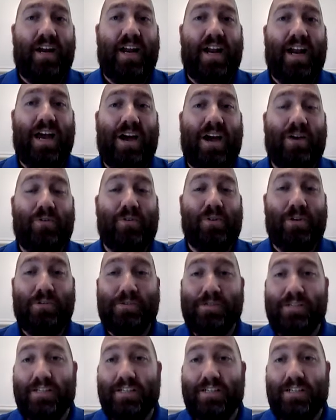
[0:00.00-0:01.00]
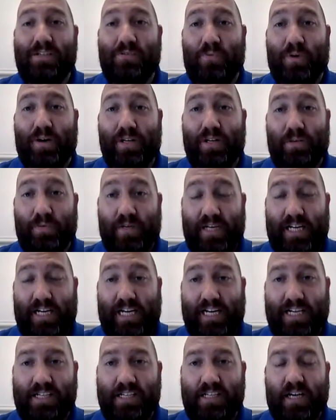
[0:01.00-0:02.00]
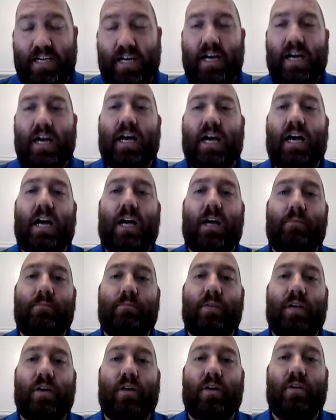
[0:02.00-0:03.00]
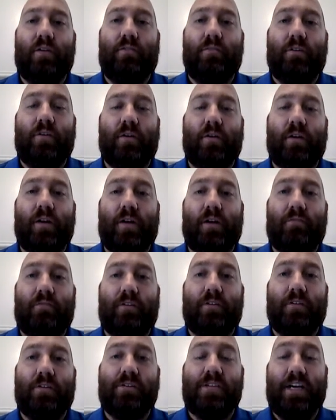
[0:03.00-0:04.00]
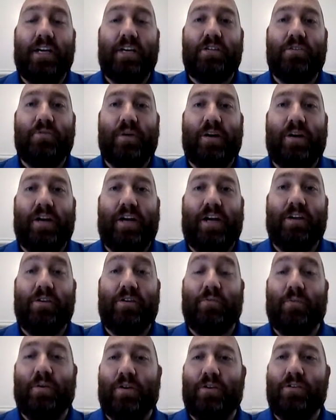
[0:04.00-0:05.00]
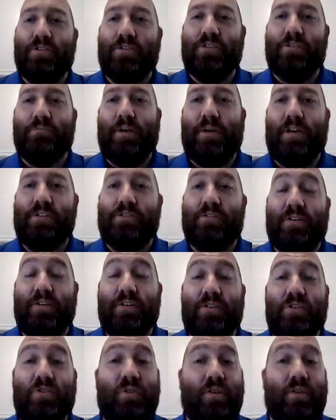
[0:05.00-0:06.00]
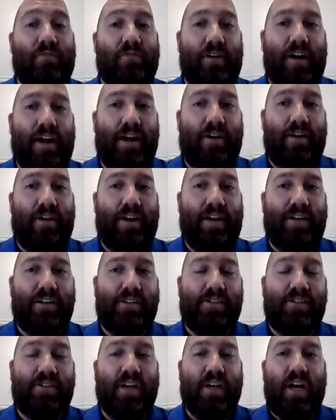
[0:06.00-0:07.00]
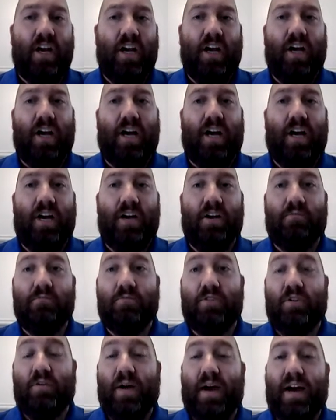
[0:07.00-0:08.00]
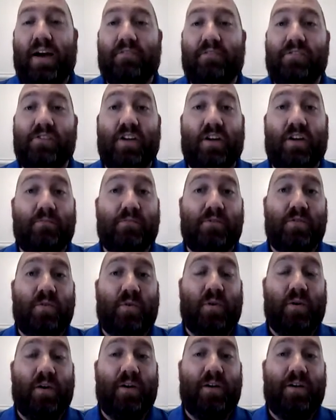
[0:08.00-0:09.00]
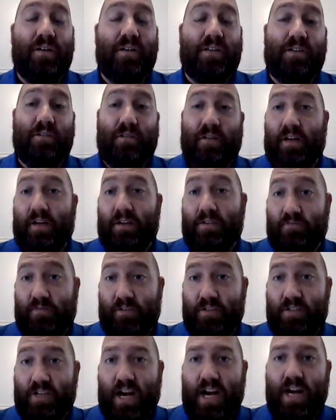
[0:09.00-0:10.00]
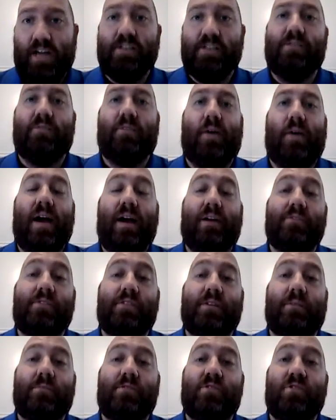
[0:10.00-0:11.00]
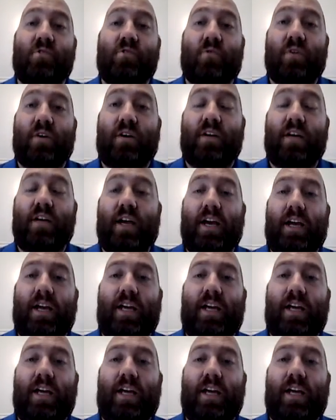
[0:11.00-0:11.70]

it and how close is it to where you need it? If your sanctuary and your rehearsal space are in two different areas, do you have some stored, so like for stands, if you have some stored